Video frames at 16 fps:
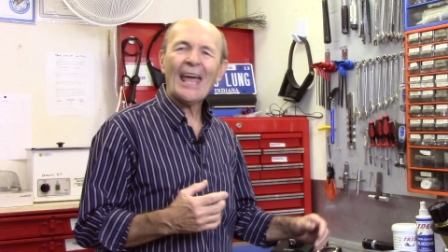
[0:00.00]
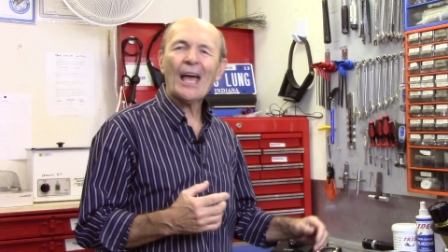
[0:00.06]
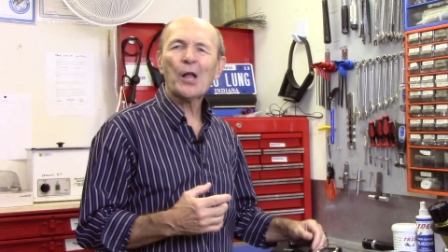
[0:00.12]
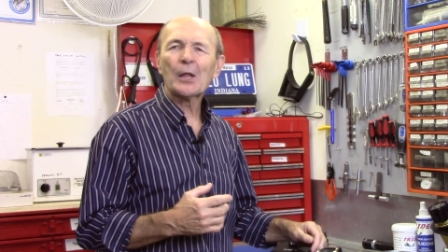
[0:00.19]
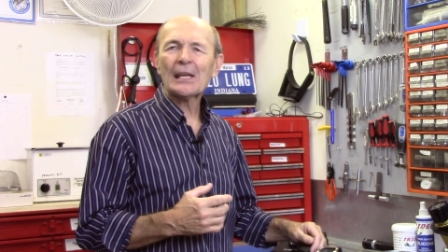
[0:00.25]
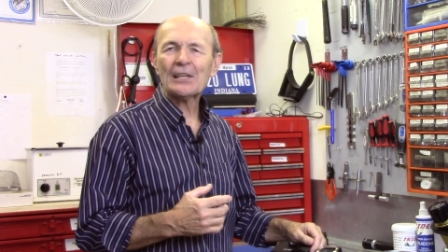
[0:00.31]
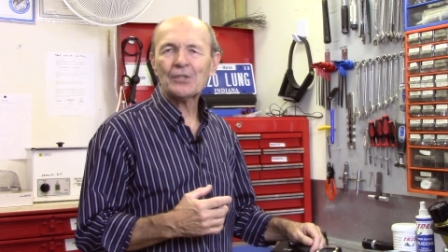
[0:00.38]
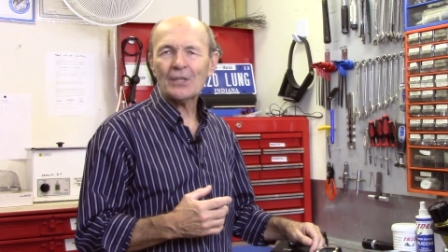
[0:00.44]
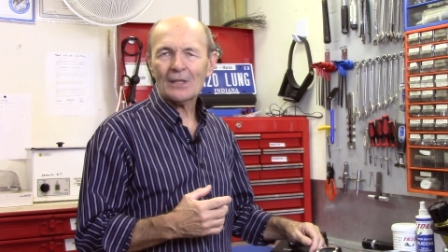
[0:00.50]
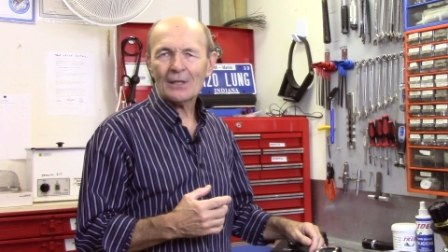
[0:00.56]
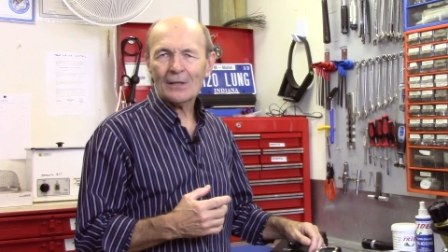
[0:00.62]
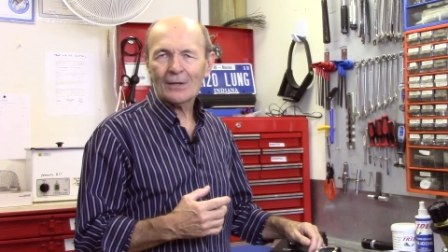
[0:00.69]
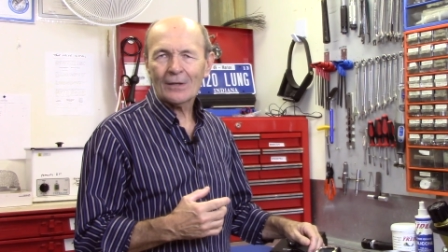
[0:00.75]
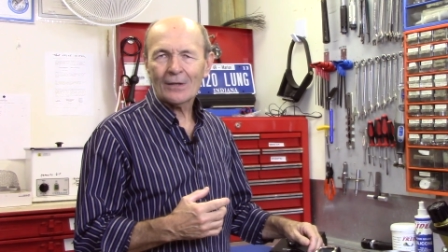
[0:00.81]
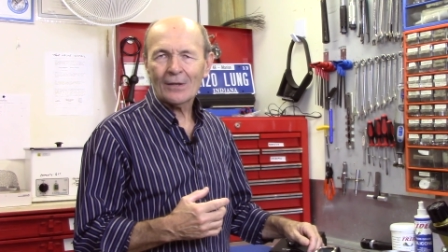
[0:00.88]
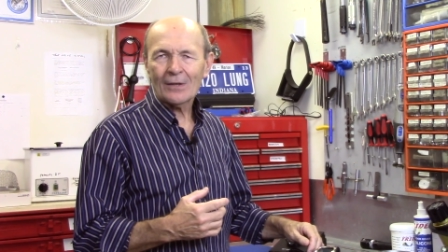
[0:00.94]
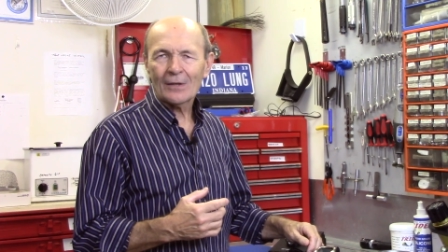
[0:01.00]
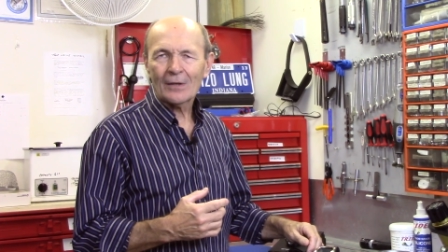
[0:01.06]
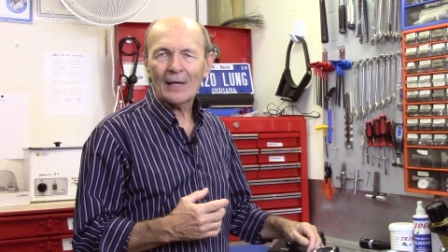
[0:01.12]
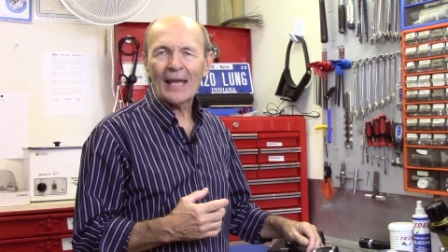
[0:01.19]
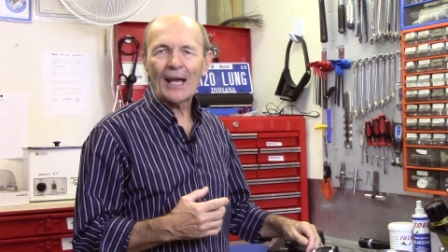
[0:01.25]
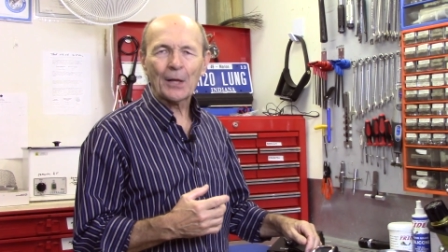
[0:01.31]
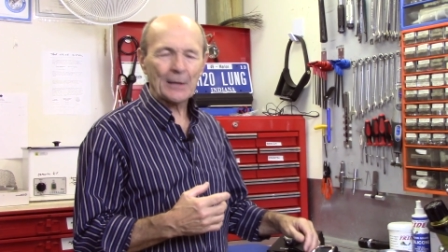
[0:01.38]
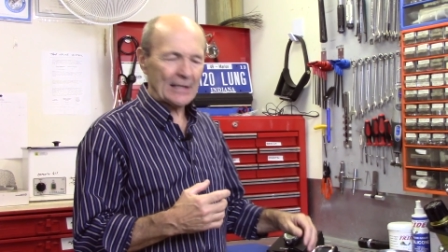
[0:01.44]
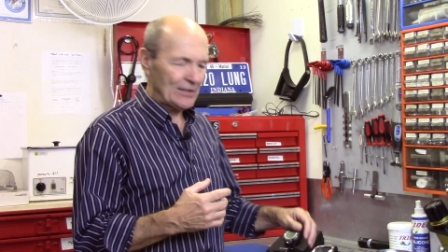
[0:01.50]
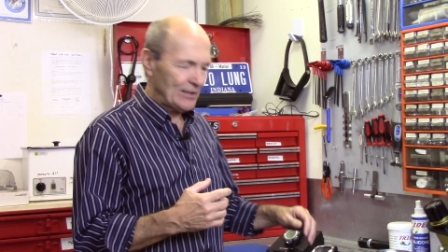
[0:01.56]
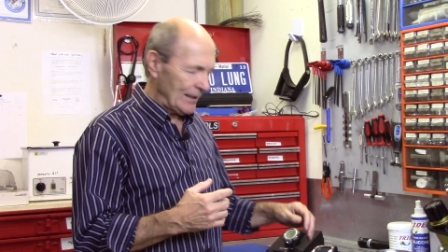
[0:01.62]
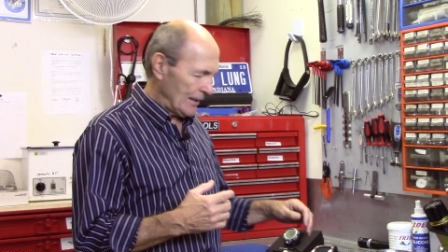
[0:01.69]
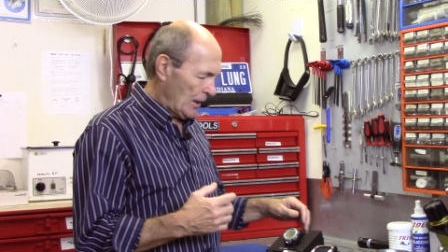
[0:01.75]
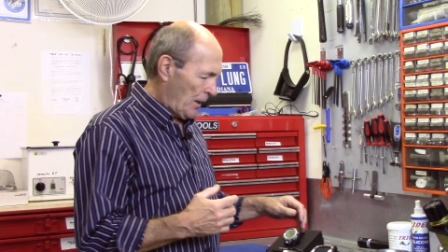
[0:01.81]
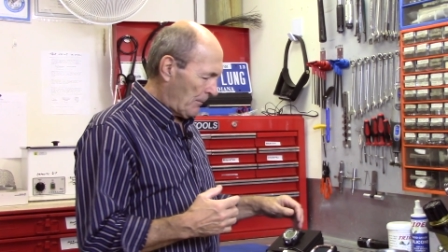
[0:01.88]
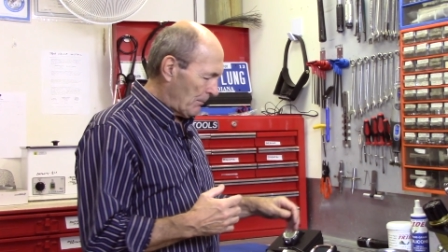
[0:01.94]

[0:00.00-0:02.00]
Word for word: LED. LED.